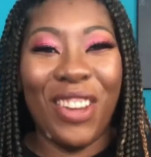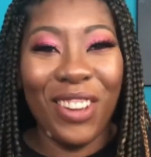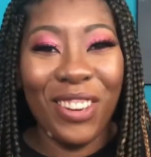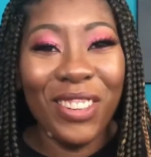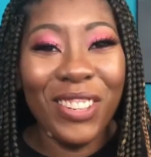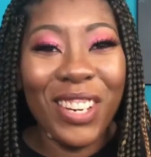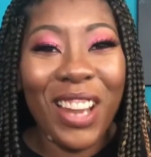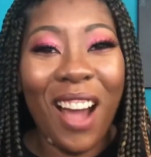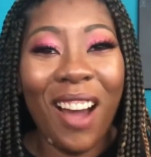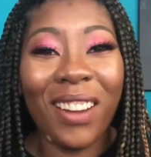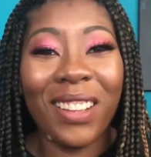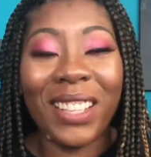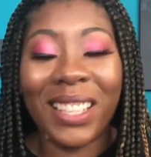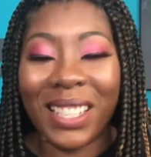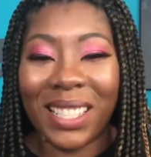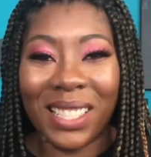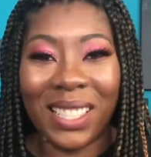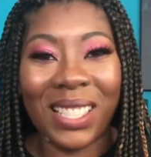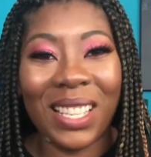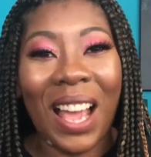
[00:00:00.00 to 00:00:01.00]
You know
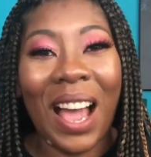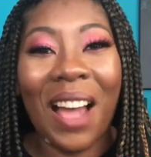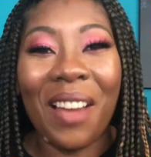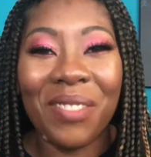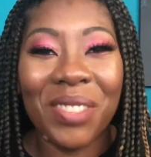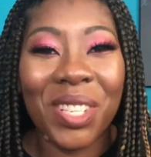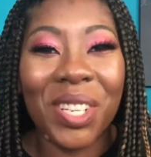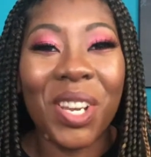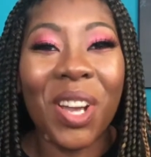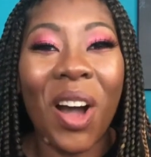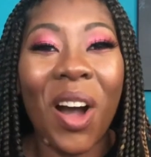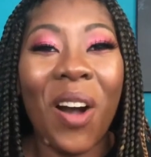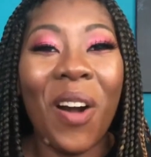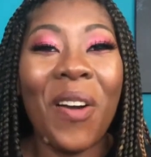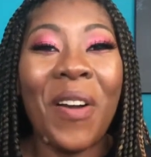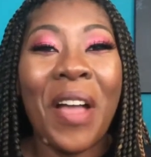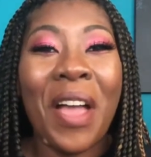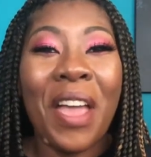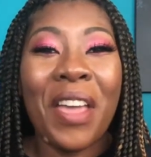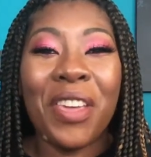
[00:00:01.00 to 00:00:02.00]
that it's time to
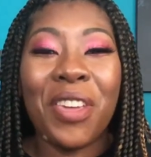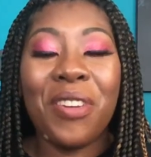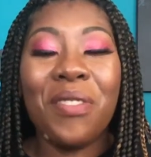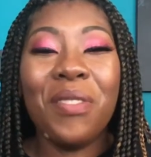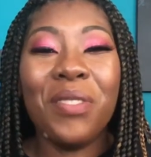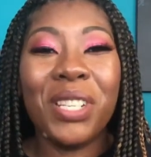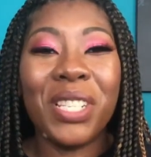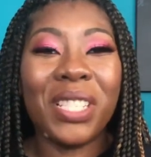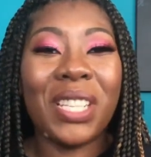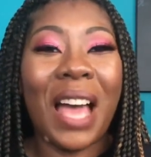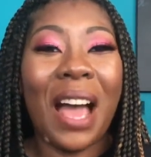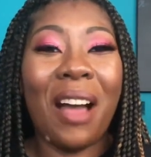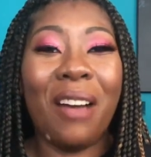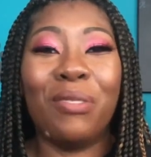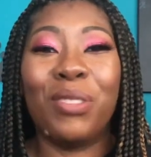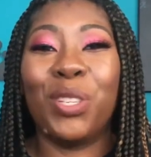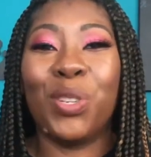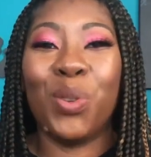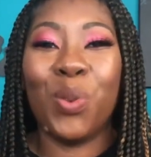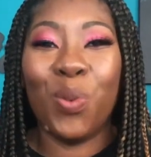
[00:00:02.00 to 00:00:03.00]
go. You just
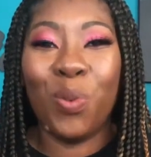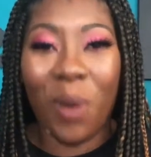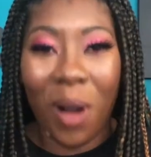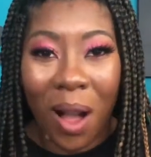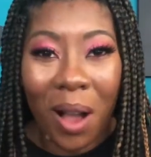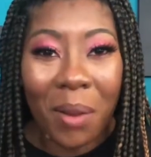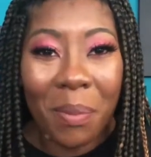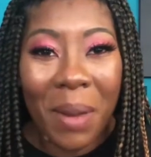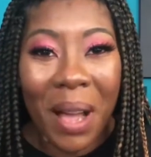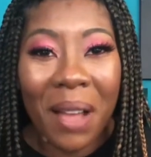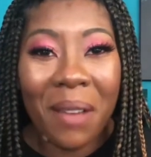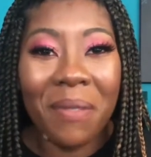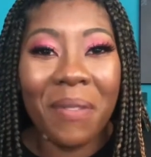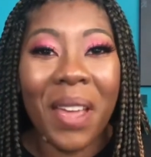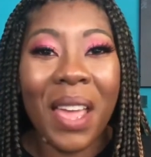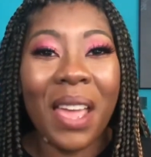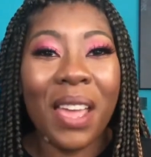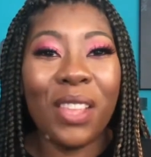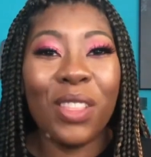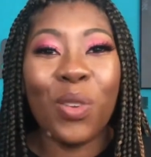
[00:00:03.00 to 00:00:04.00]
have to walk by
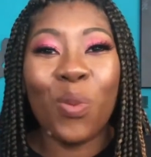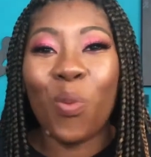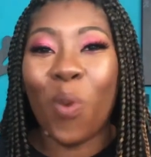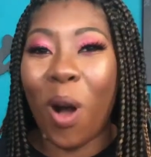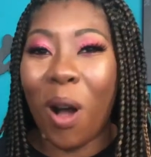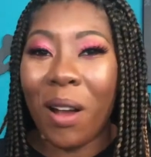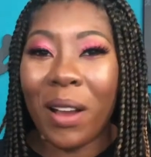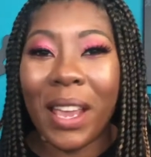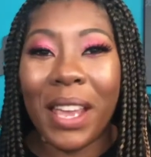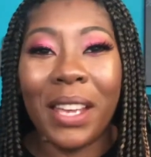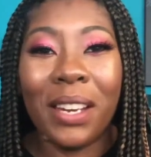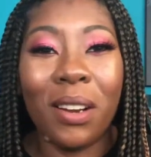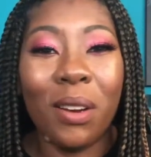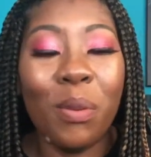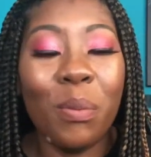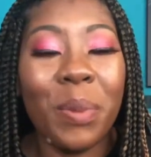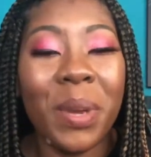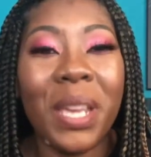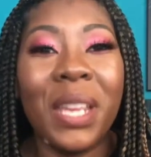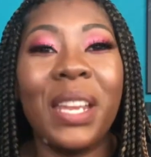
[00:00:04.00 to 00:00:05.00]
faith, walk in
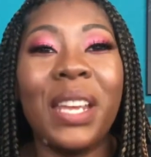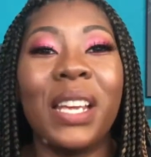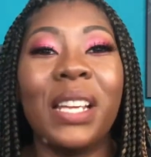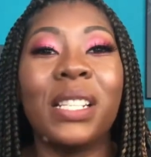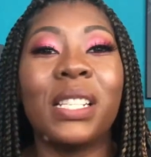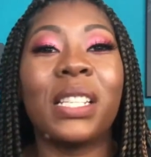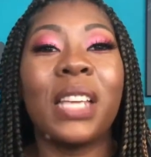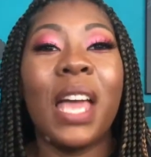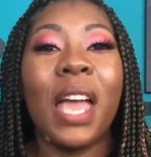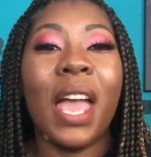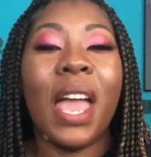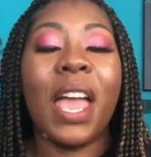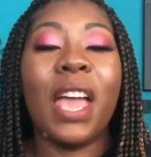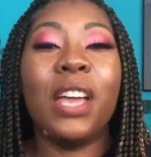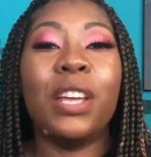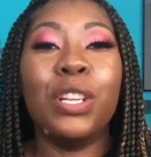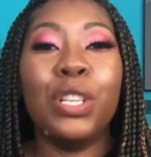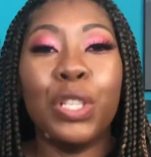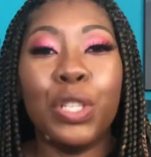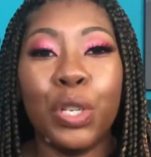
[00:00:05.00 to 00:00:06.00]
obedience,
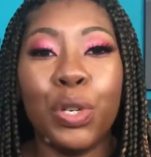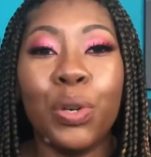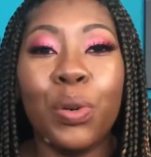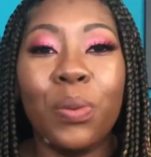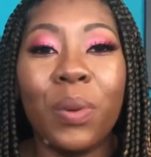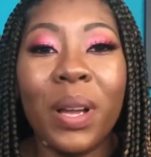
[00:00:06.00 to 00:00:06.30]
and do